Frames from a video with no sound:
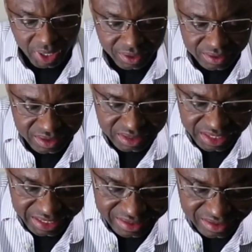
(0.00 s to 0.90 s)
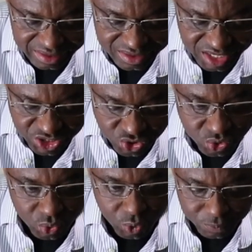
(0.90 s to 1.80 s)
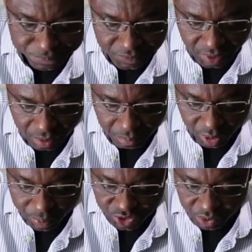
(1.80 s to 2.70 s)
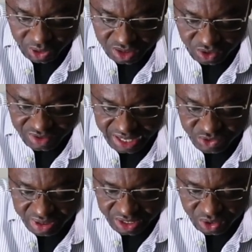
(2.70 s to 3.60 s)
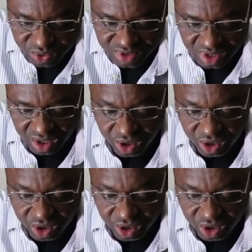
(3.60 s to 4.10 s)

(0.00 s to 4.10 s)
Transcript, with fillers: Well, the digital blood pressure monitors actually use